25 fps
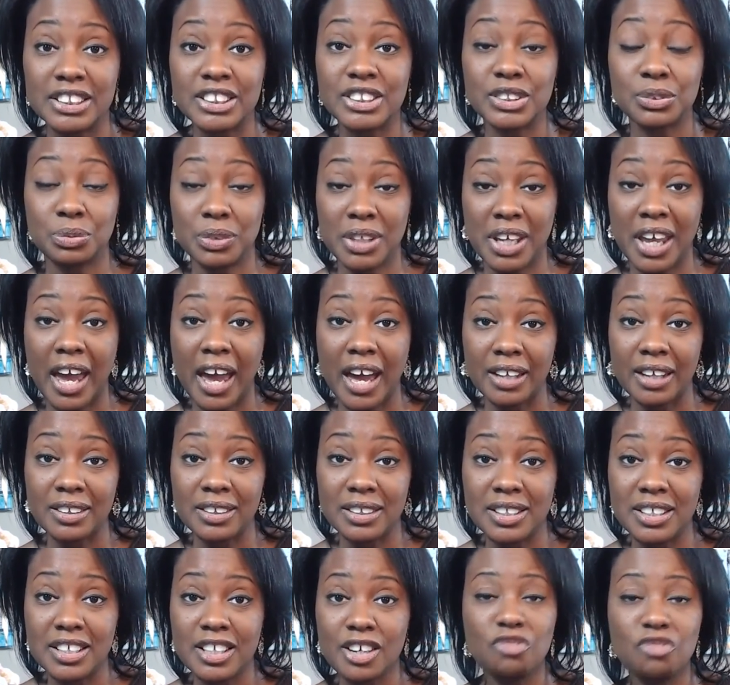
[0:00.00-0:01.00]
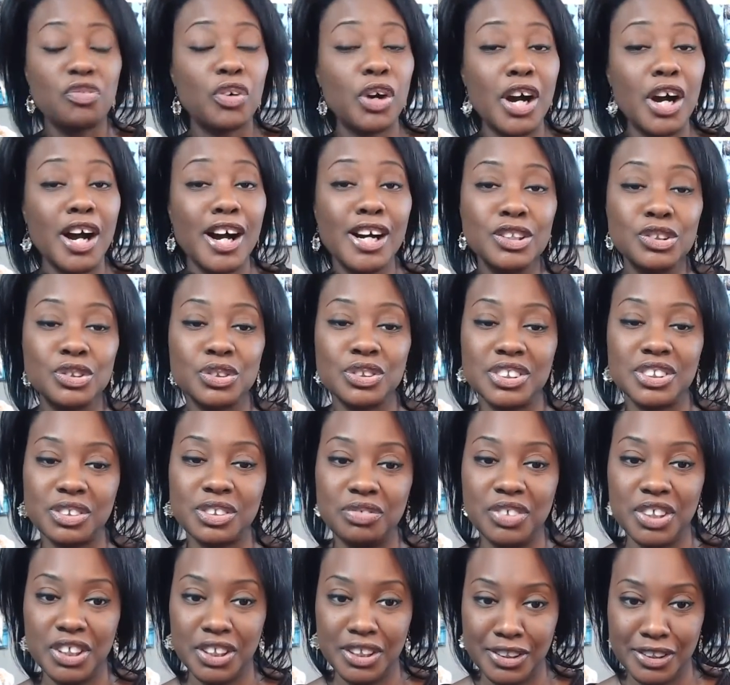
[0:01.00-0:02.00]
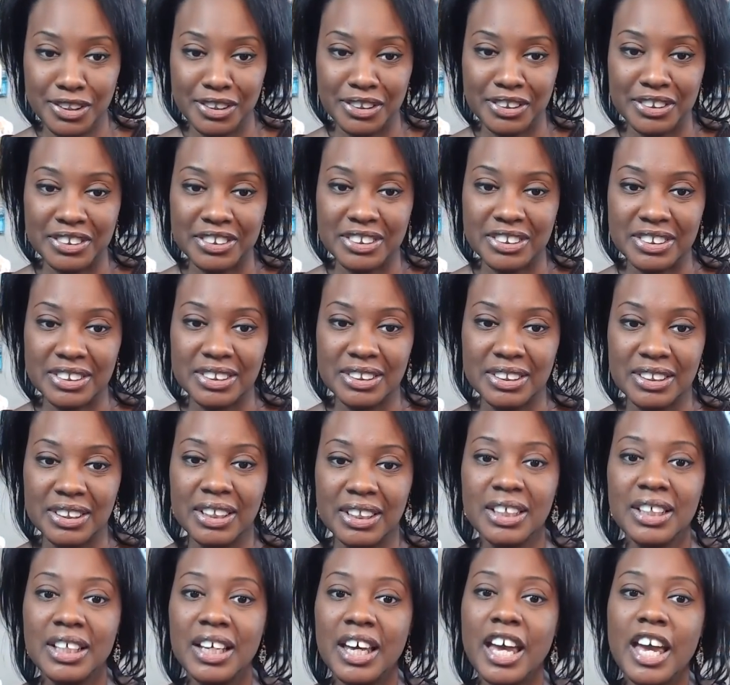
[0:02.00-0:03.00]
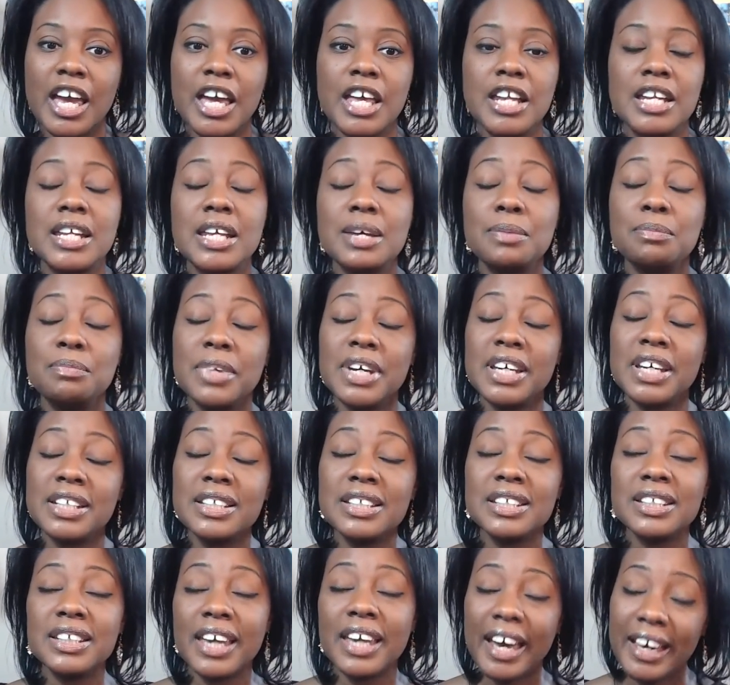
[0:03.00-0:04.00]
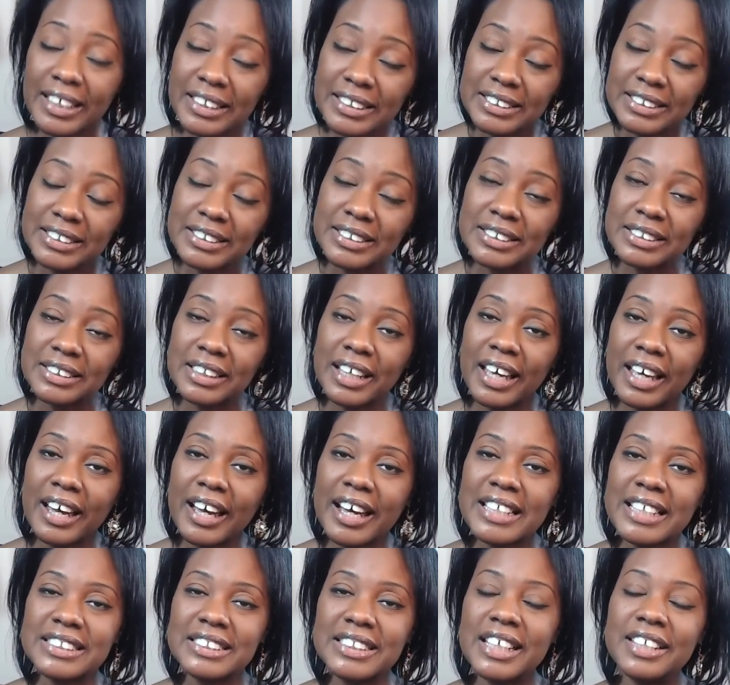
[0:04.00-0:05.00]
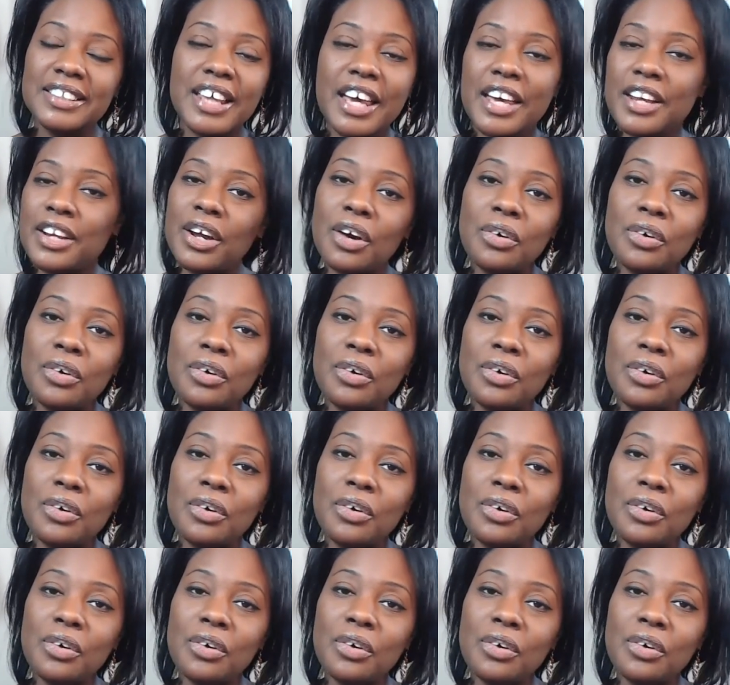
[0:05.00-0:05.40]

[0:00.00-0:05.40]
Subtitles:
reality for hundreds of years. And many cases, like I said, they